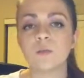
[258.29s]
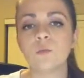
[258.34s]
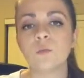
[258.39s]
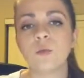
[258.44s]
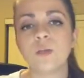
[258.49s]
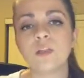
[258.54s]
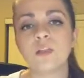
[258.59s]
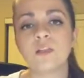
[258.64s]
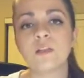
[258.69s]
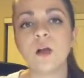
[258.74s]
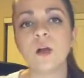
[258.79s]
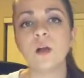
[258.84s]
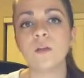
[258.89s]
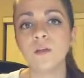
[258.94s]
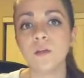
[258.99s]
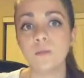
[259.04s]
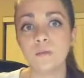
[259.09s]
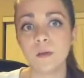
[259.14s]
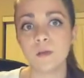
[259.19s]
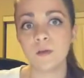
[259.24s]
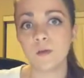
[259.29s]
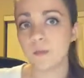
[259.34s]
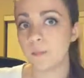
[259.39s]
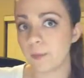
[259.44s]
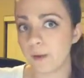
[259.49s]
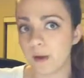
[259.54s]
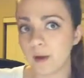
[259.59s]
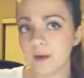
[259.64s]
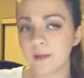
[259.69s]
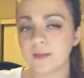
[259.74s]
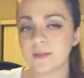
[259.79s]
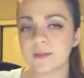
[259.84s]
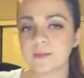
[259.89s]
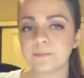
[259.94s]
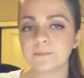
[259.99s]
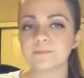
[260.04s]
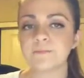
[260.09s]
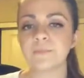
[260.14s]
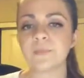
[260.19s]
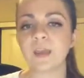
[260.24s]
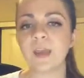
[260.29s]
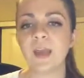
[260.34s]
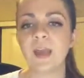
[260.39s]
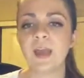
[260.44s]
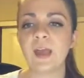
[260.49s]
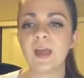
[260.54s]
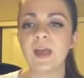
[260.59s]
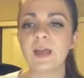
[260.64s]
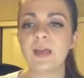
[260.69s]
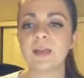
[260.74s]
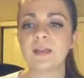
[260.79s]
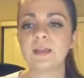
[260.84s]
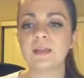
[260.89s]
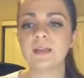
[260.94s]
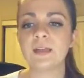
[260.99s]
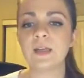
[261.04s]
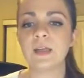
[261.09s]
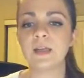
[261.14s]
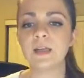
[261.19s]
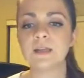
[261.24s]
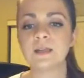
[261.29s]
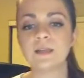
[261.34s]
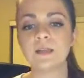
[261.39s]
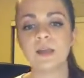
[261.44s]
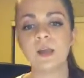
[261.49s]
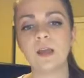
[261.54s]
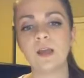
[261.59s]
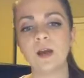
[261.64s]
which is called the mirror box. And it's